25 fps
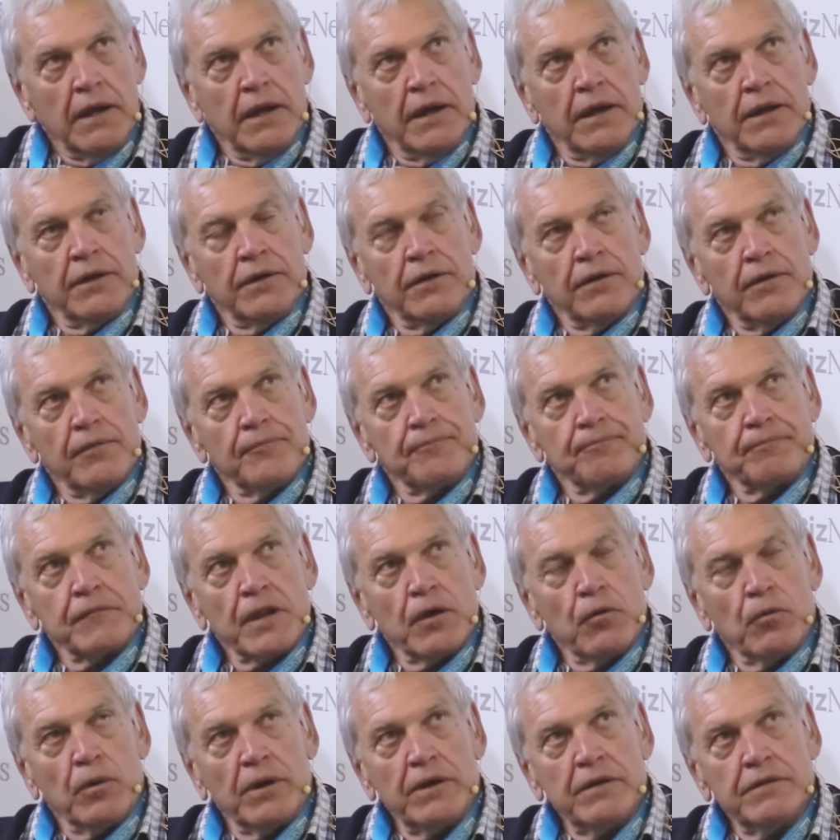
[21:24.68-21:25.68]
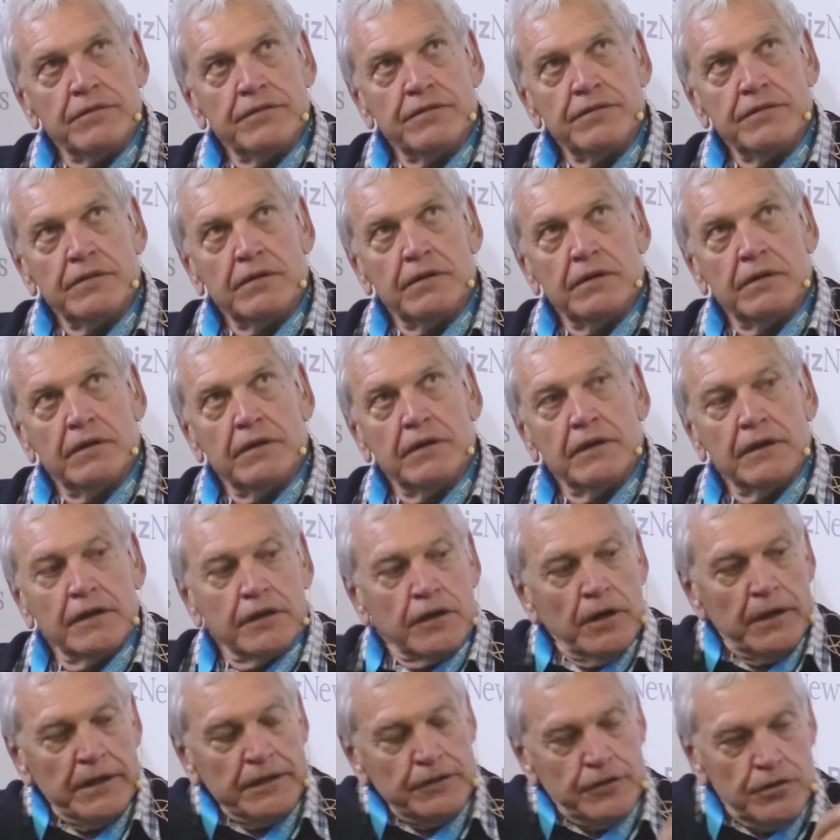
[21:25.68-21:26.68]
And what is
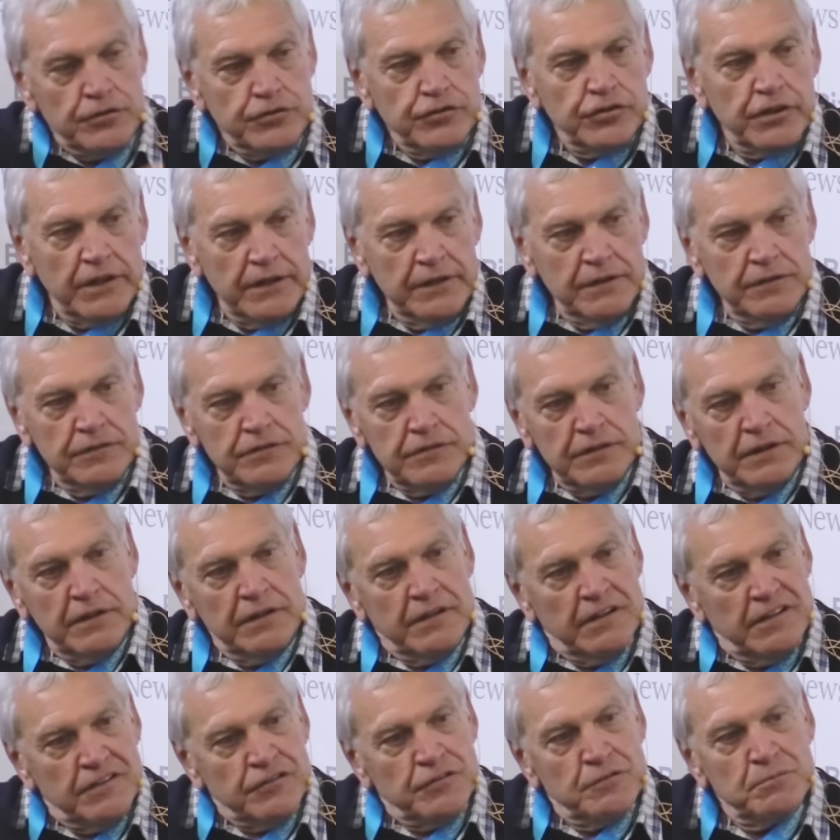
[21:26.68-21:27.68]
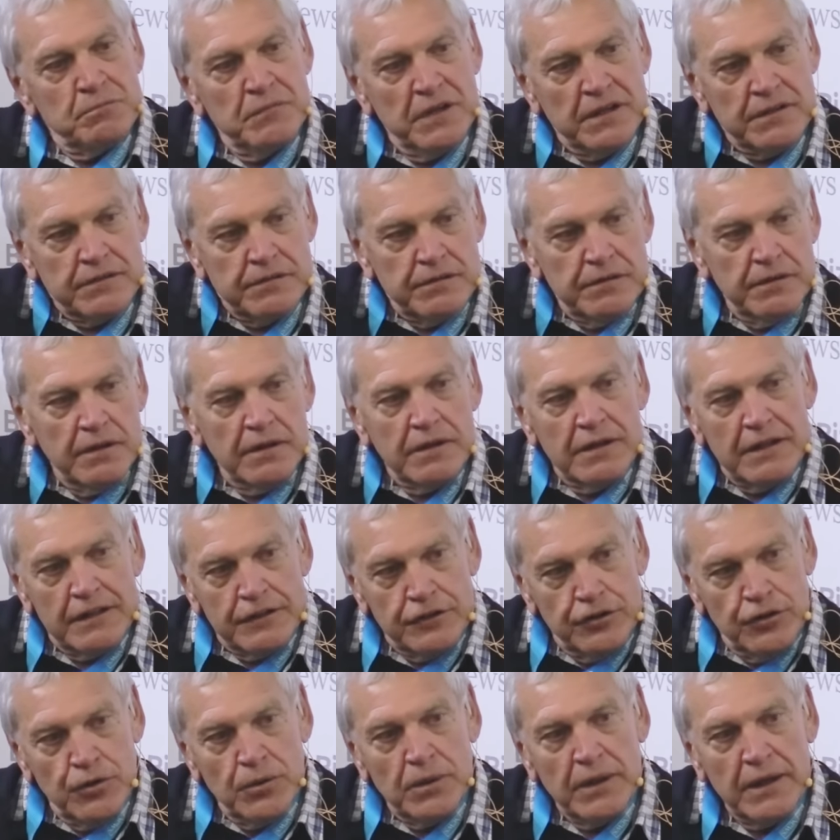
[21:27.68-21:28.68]
going to change in this mix
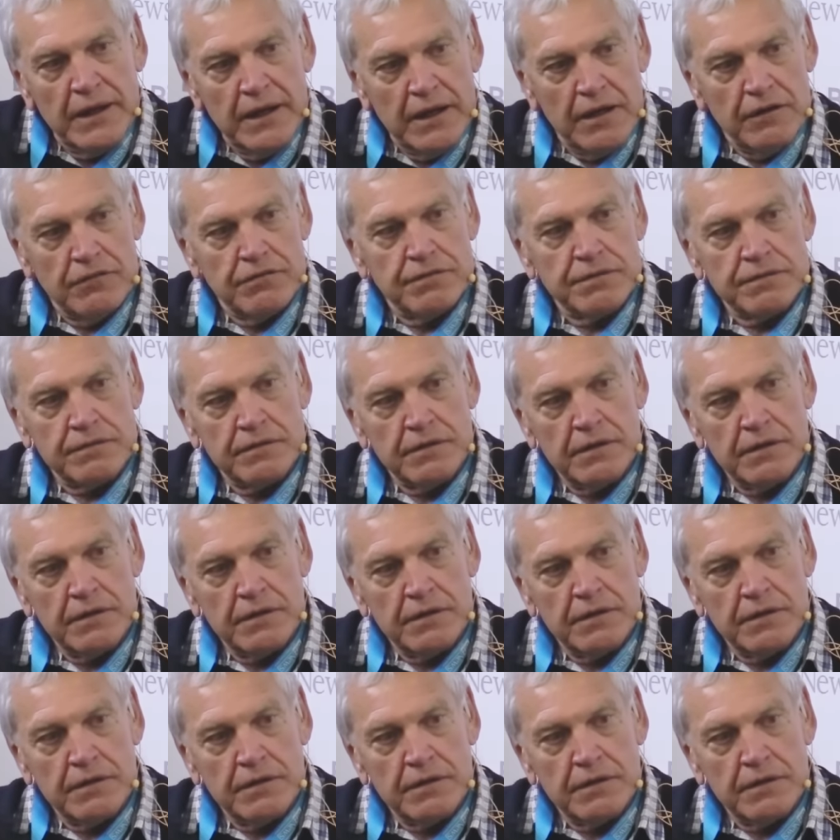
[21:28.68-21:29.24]
that you have?